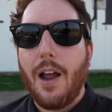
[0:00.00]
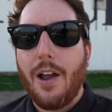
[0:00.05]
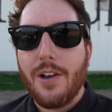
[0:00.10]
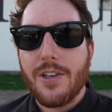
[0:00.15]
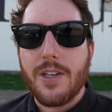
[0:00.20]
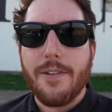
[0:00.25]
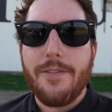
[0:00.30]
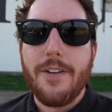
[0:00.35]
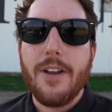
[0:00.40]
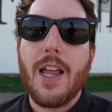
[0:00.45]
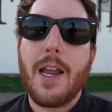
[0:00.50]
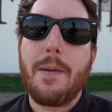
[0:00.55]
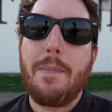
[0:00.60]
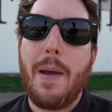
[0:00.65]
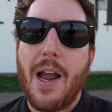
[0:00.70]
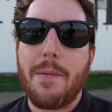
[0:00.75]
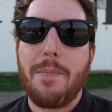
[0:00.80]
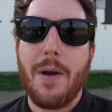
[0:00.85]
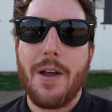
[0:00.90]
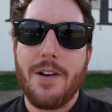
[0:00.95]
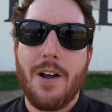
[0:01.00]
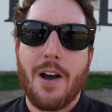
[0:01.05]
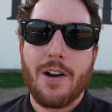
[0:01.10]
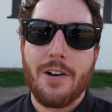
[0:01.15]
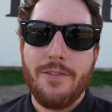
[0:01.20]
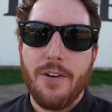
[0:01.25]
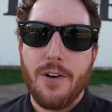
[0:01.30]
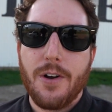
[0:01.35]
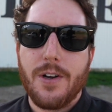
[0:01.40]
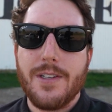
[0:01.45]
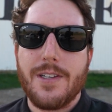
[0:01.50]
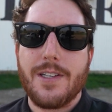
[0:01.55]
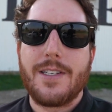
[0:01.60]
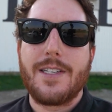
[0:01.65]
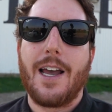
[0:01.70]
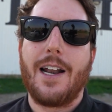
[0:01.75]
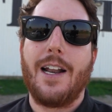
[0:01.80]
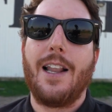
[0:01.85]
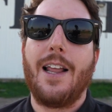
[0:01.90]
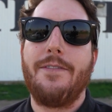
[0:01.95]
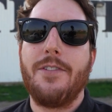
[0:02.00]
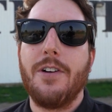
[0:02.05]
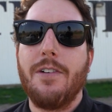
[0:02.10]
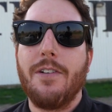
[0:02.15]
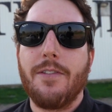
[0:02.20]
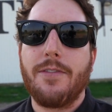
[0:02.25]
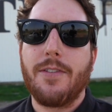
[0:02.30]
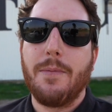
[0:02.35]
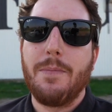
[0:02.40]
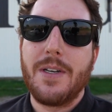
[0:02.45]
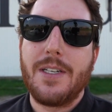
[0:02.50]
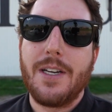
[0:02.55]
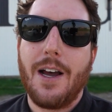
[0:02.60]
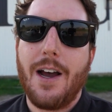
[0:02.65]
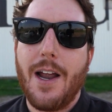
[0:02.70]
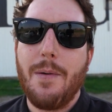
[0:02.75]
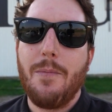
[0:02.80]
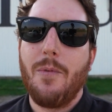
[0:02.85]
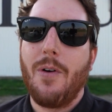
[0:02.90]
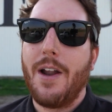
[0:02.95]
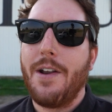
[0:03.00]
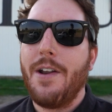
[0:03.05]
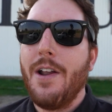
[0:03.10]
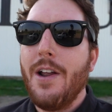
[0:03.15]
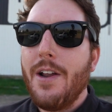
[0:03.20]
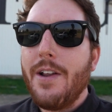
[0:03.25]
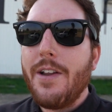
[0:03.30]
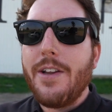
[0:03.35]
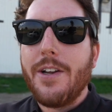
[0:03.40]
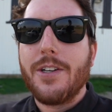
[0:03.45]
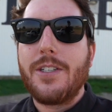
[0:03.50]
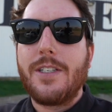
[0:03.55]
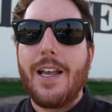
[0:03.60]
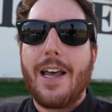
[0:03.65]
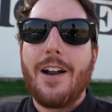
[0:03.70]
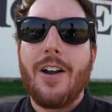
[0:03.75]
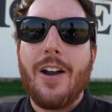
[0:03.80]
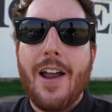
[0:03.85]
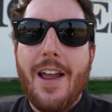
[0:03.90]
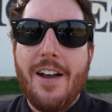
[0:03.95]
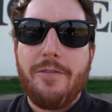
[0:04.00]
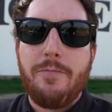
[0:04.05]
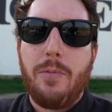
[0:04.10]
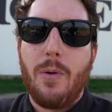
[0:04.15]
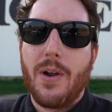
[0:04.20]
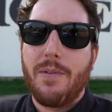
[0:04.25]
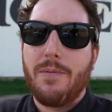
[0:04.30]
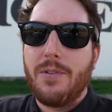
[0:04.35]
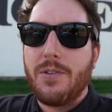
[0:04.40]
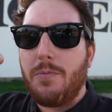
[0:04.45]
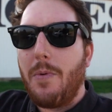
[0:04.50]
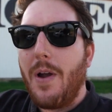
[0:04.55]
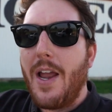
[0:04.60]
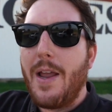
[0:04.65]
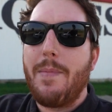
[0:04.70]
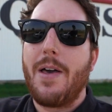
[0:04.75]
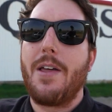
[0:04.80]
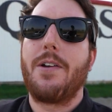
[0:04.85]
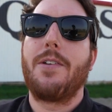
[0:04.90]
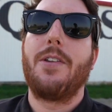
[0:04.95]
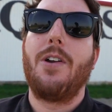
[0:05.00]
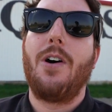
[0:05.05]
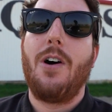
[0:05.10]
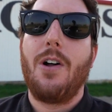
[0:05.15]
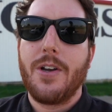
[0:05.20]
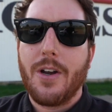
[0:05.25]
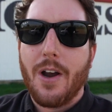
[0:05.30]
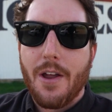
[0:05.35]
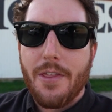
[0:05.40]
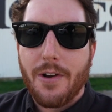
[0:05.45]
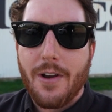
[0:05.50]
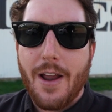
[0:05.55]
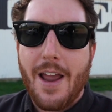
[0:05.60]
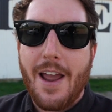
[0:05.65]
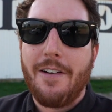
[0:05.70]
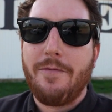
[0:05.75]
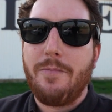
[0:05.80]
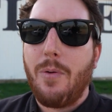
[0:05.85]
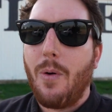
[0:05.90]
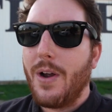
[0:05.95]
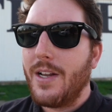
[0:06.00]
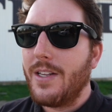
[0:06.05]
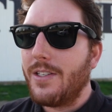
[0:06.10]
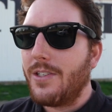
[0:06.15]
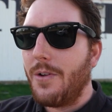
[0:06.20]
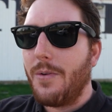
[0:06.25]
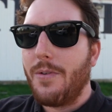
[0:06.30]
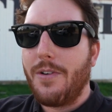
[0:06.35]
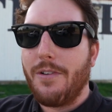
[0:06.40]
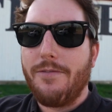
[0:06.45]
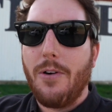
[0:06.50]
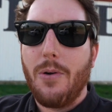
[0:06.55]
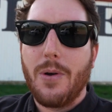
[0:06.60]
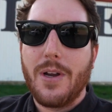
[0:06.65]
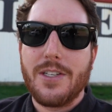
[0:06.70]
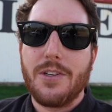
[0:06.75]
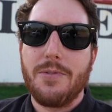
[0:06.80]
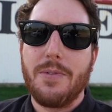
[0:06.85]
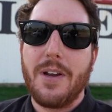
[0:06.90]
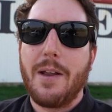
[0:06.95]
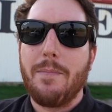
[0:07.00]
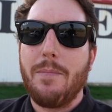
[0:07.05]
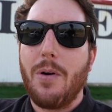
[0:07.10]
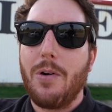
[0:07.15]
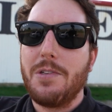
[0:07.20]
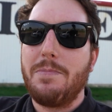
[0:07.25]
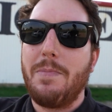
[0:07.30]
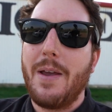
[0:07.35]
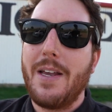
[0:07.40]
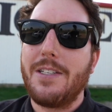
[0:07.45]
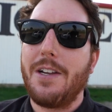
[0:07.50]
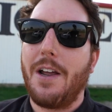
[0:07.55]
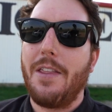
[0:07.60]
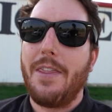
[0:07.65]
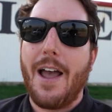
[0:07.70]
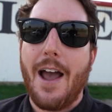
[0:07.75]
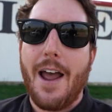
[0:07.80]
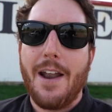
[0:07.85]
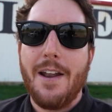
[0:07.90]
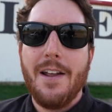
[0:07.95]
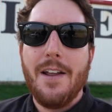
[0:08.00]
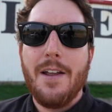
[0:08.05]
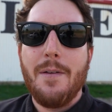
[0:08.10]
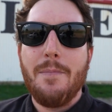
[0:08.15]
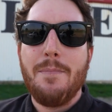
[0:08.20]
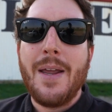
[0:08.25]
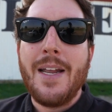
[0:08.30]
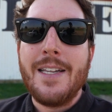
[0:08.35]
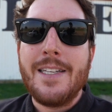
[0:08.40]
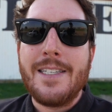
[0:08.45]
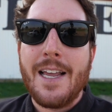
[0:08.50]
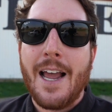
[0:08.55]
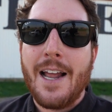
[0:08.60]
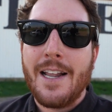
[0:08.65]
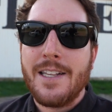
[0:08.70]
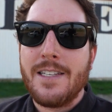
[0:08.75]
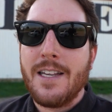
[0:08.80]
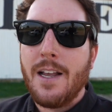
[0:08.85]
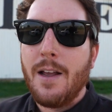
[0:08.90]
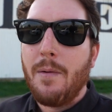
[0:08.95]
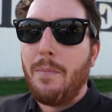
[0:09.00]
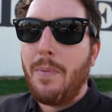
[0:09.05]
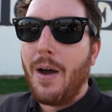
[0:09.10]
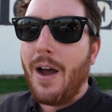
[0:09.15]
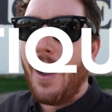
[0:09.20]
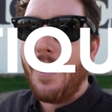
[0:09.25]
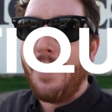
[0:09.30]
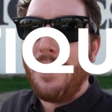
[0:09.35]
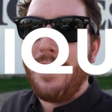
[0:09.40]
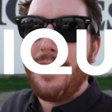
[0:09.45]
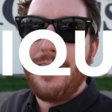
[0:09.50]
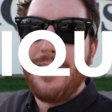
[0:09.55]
I also feel like back button autofocus is kind of left over from the time when your center AF point was way better than all your other AF points, so to focus and recompose based on that made sense, but,